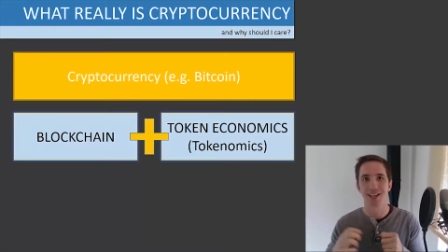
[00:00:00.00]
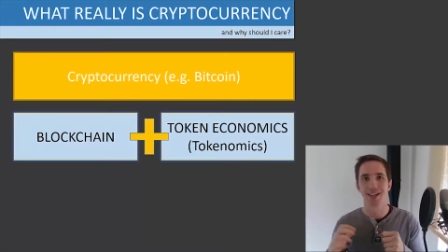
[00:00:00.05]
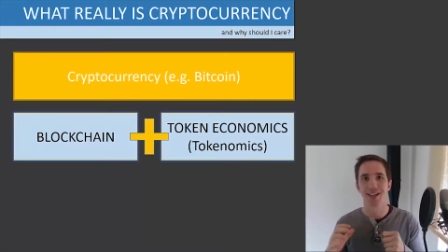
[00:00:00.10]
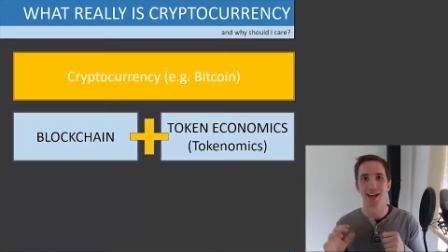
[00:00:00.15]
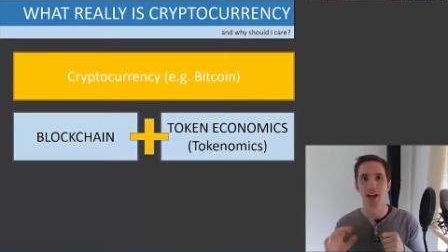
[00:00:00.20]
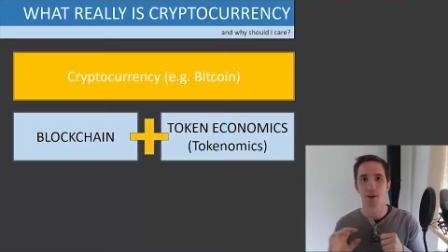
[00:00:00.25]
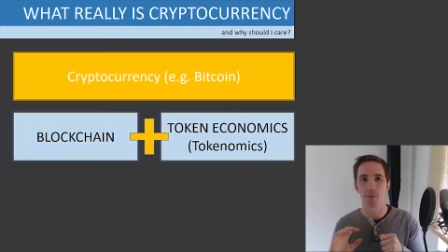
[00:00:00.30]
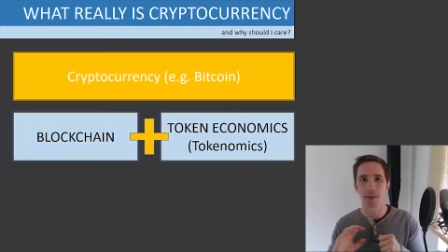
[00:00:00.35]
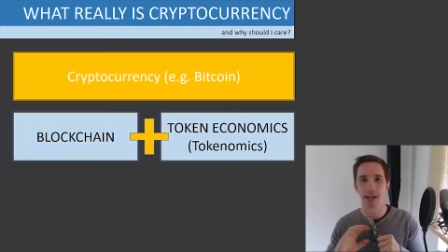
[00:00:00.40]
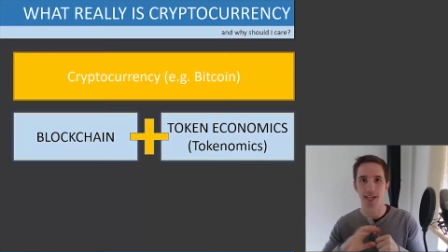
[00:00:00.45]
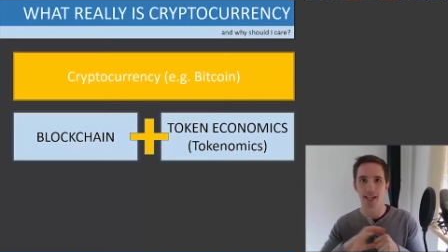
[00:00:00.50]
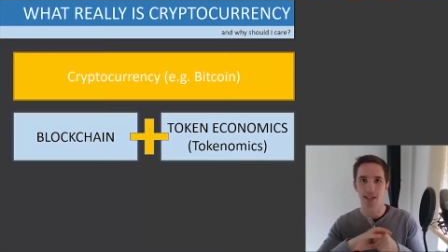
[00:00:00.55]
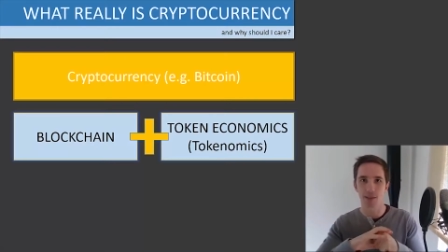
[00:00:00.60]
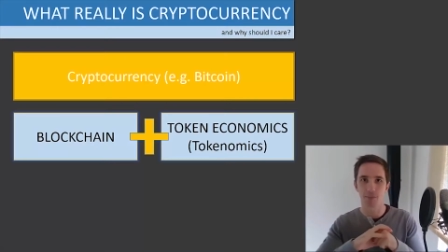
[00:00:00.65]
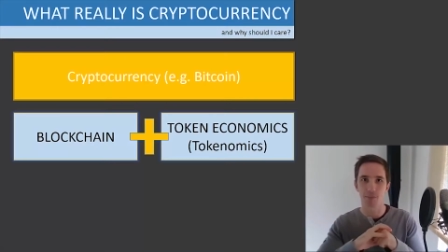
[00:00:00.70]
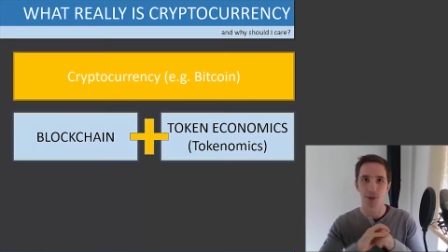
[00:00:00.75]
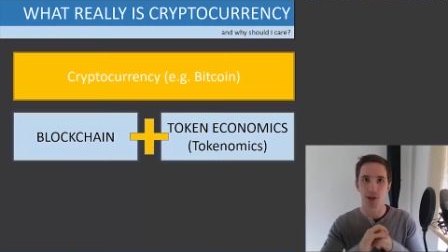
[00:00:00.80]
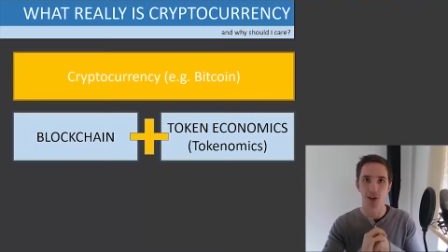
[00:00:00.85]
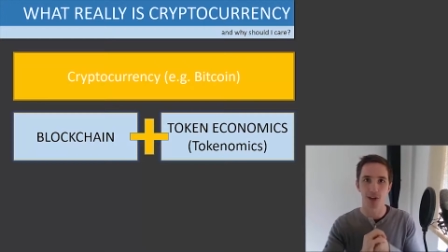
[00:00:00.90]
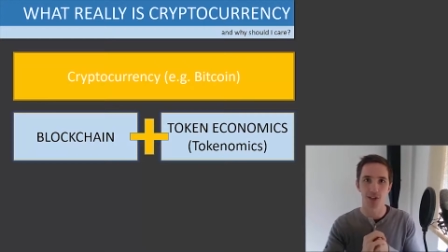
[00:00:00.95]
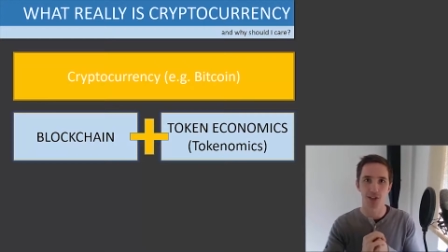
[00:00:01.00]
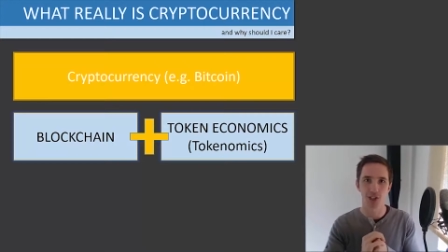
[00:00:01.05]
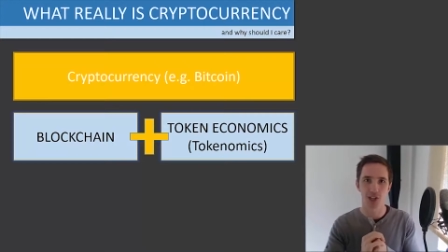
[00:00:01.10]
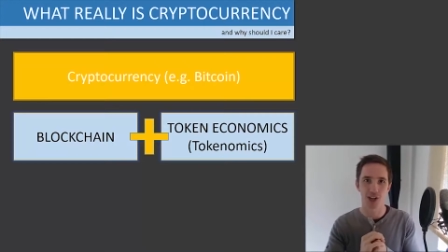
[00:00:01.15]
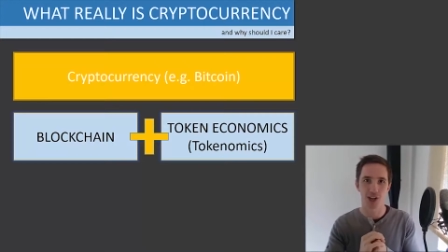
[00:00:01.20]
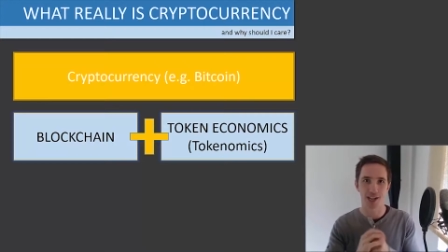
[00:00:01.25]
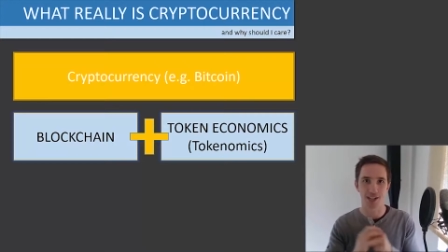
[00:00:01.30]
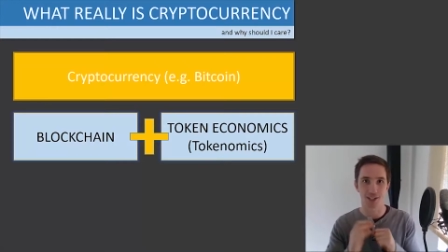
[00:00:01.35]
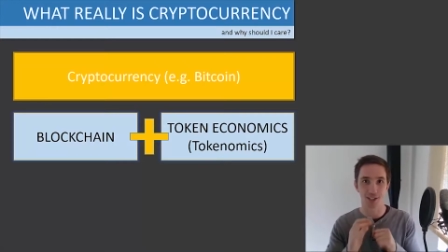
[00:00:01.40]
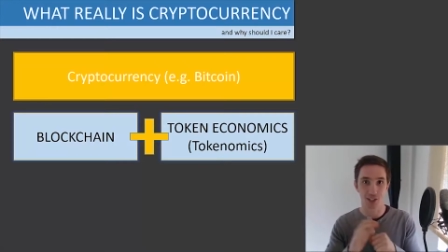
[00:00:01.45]
now making
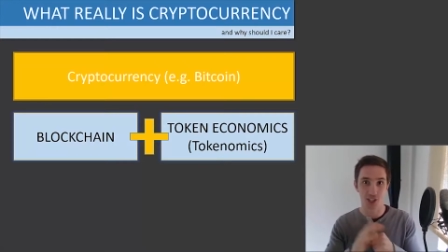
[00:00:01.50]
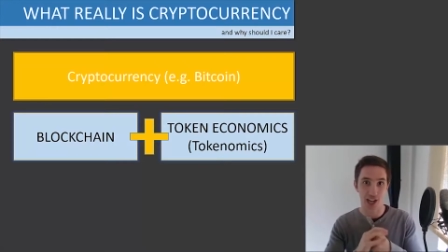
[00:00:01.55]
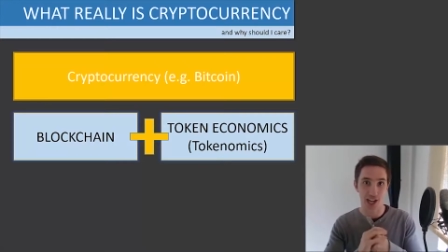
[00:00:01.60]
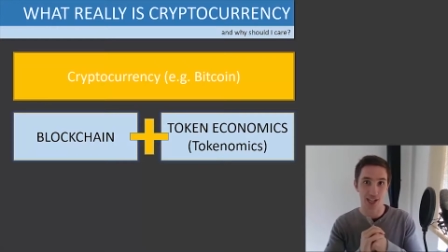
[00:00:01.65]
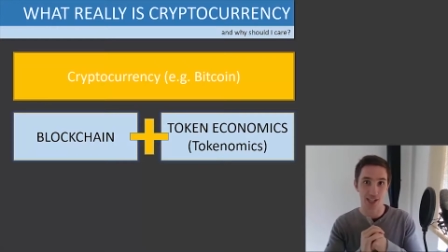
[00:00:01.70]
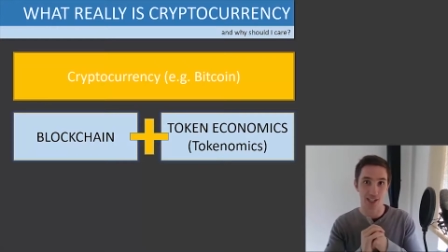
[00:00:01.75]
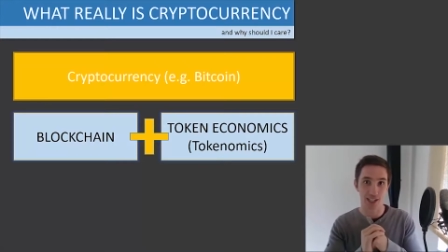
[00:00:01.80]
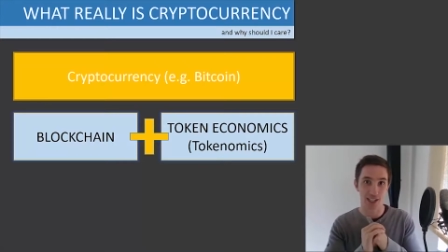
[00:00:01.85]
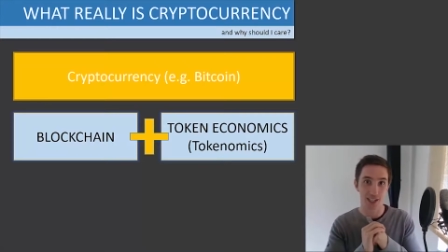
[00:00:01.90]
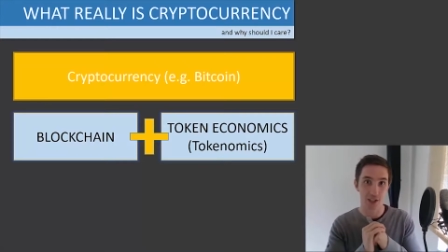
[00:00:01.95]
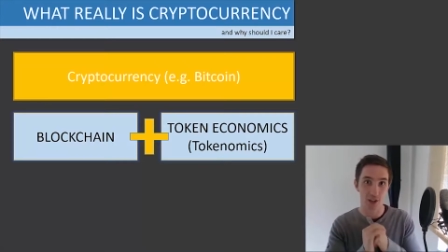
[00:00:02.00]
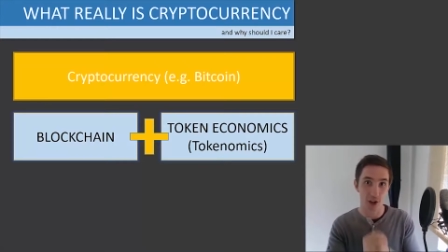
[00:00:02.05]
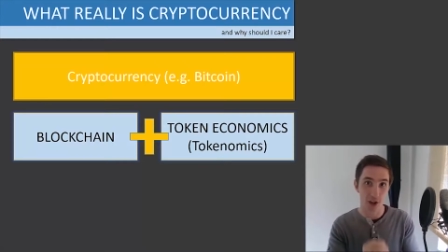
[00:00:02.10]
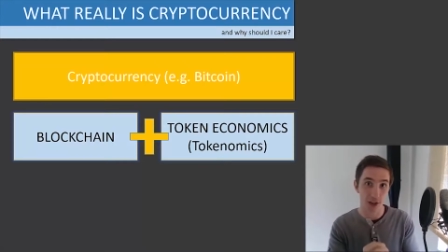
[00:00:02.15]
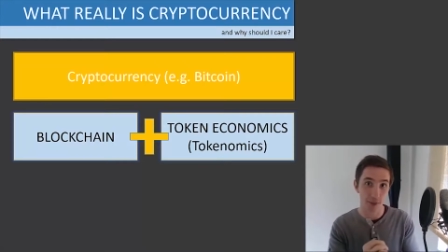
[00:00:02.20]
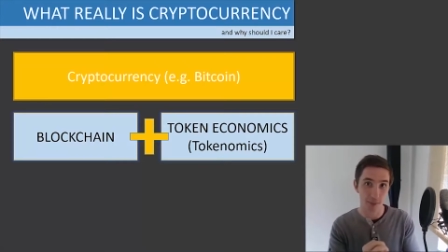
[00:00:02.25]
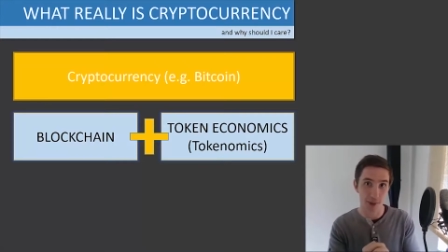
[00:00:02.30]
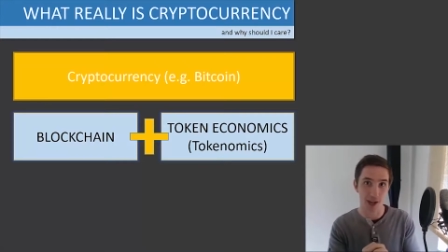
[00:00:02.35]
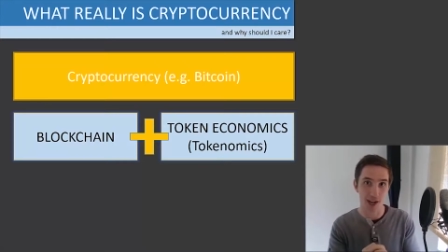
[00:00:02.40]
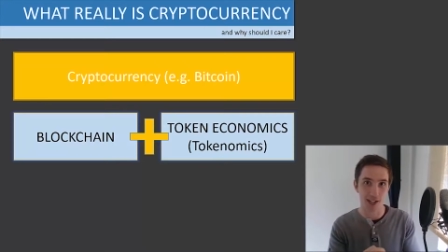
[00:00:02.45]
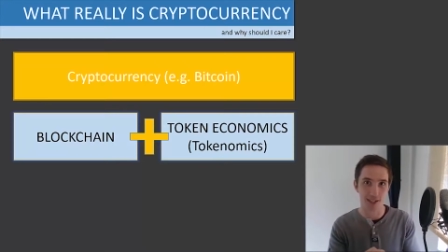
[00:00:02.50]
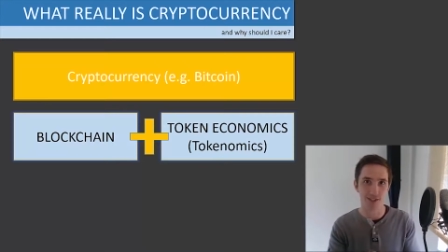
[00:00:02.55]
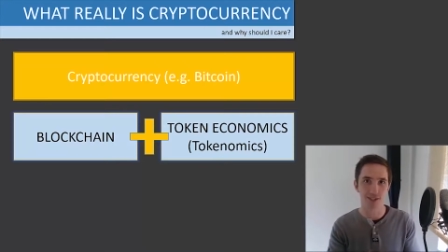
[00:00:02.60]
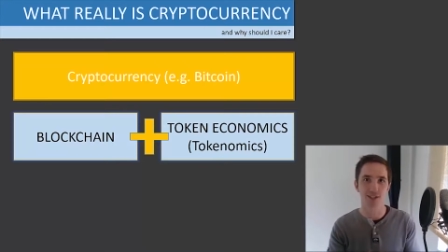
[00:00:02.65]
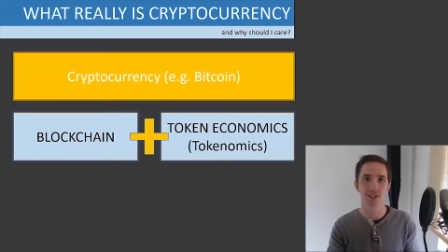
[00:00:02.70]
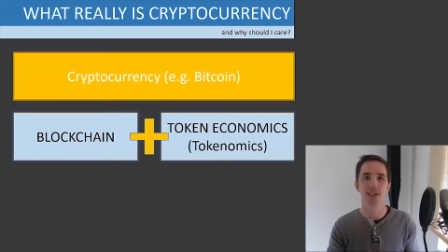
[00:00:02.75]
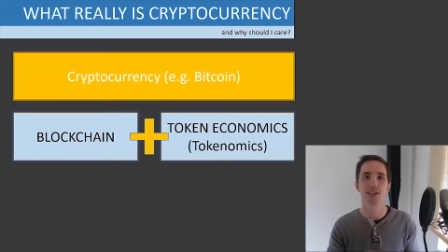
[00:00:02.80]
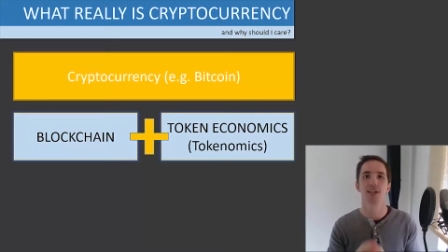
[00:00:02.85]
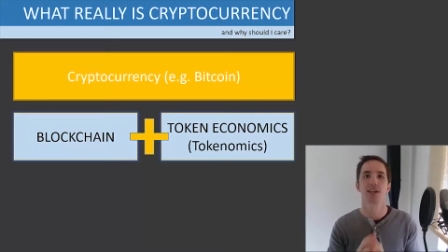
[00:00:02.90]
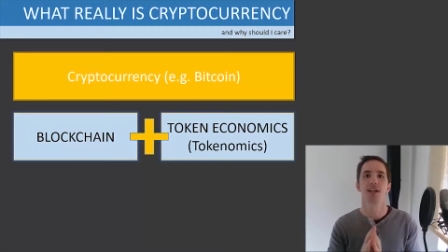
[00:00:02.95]
blockchain
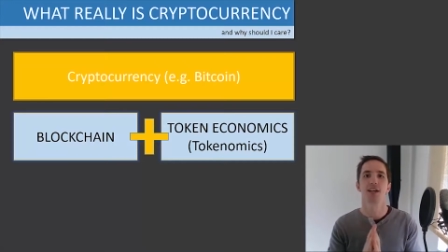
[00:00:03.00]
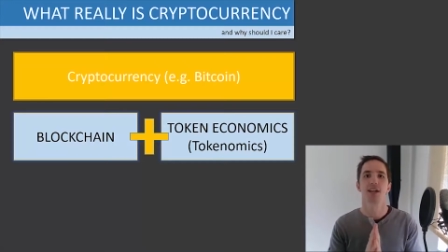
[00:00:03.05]
economized.